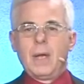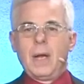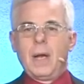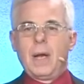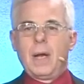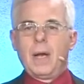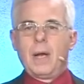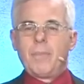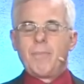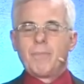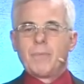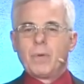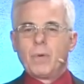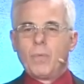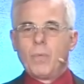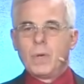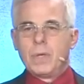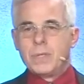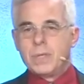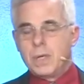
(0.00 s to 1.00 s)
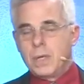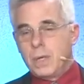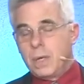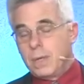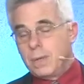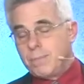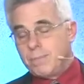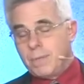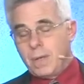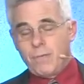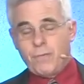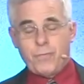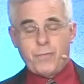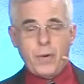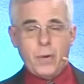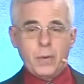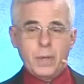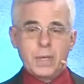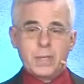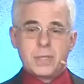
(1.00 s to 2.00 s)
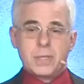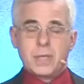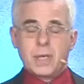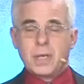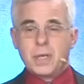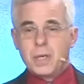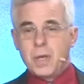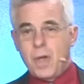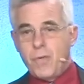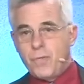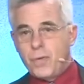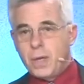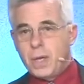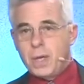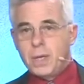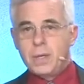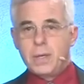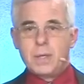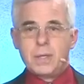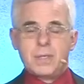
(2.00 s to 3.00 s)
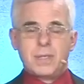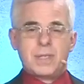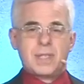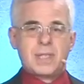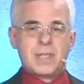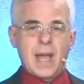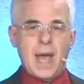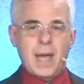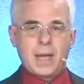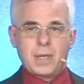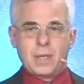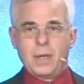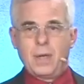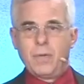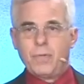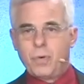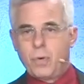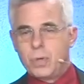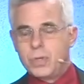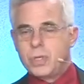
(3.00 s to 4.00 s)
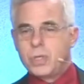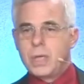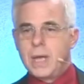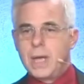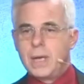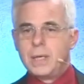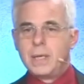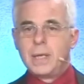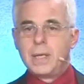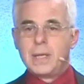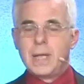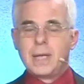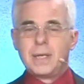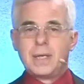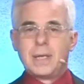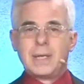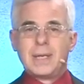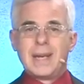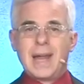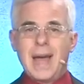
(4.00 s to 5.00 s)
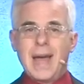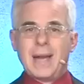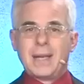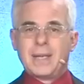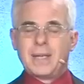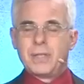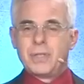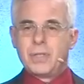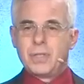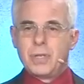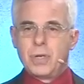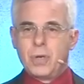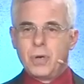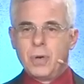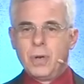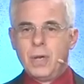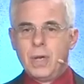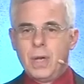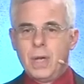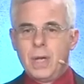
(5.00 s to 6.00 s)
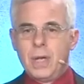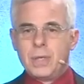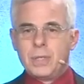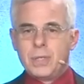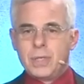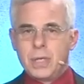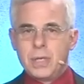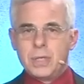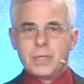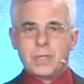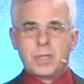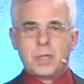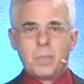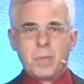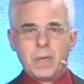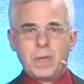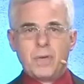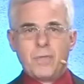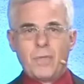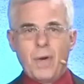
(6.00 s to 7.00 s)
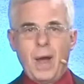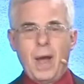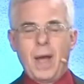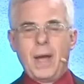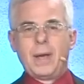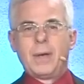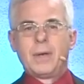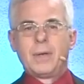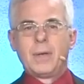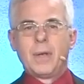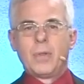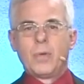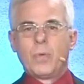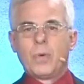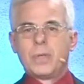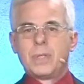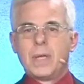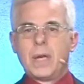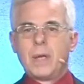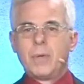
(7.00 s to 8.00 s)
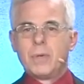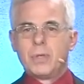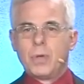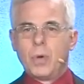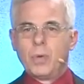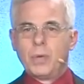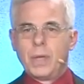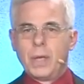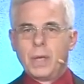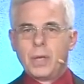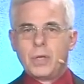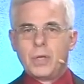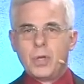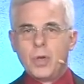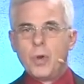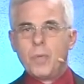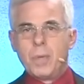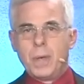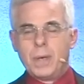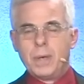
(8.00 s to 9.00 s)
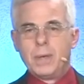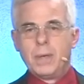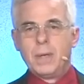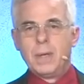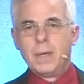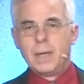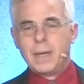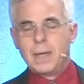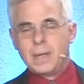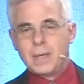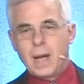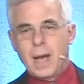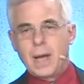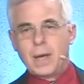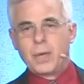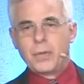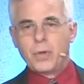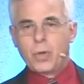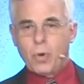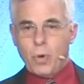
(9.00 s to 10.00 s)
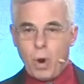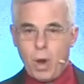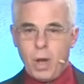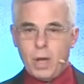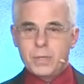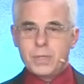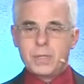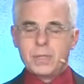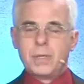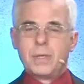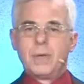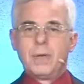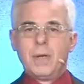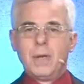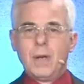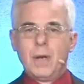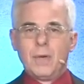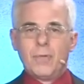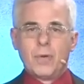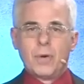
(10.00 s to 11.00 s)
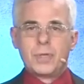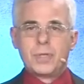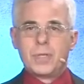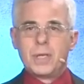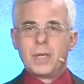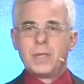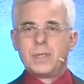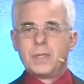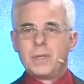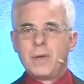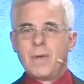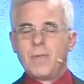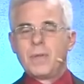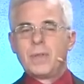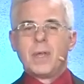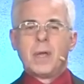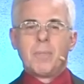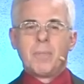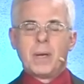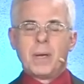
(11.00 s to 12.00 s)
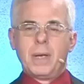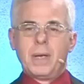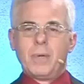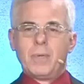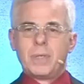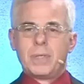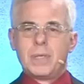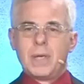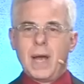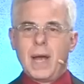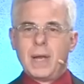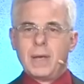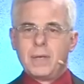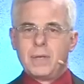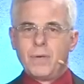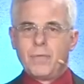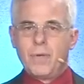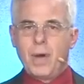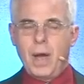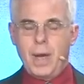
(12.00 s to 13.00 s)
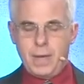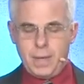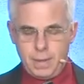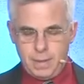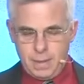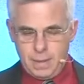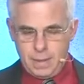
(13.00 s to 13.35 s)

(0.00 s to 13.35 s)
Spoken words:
was a fairly significant sect of Christianity that did not consider Jesus to be divine. In other words, that he was only a human. He died on the cross and for our sins and everything, but he was not divine.